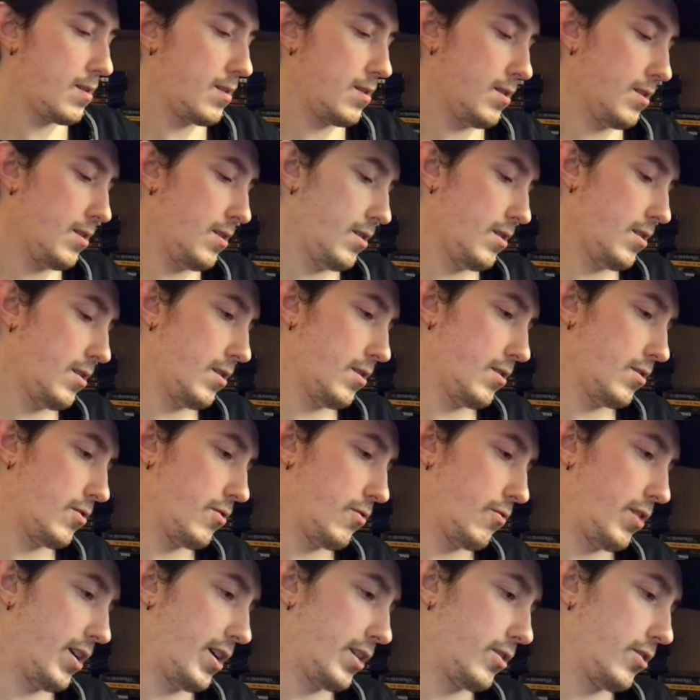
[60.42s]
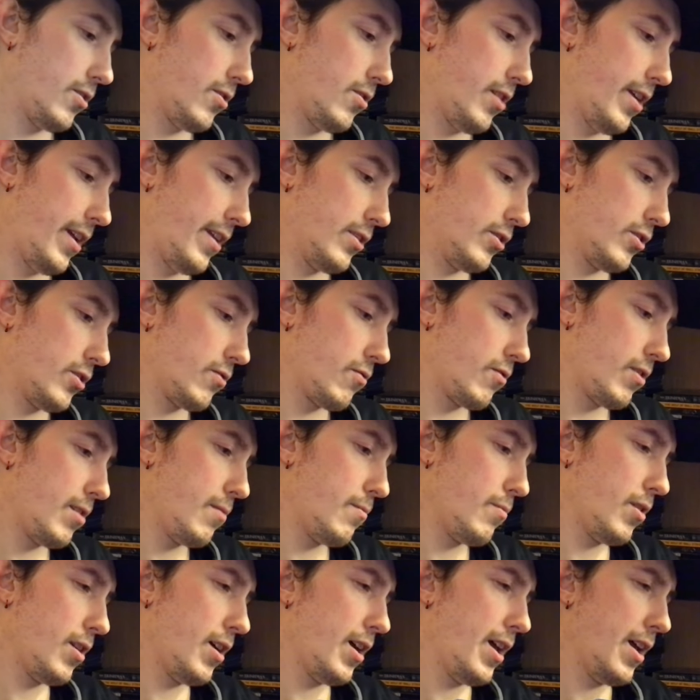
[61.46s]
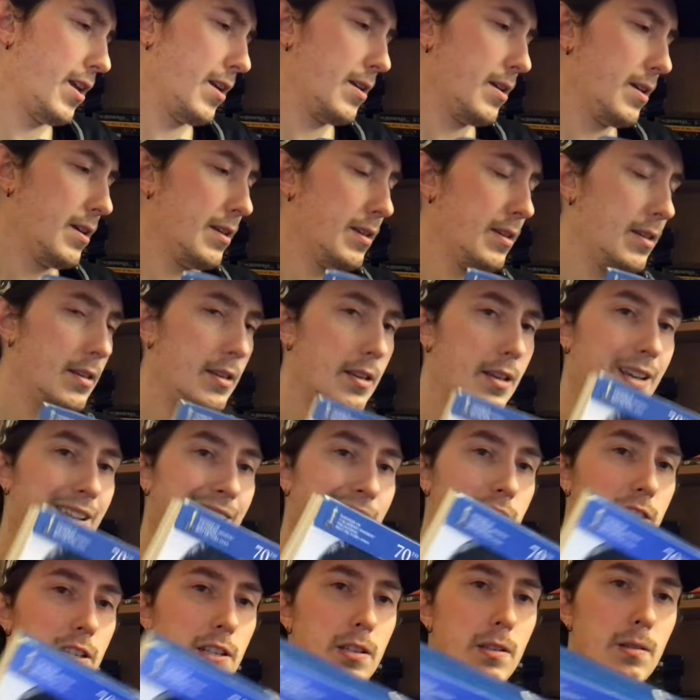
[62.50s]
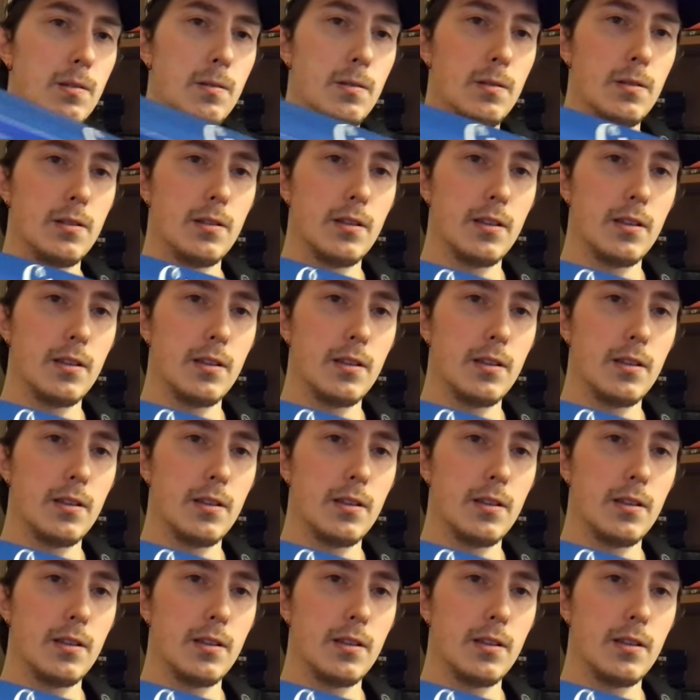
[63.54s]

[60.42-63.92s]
uh, Director and Screenplay, and excuse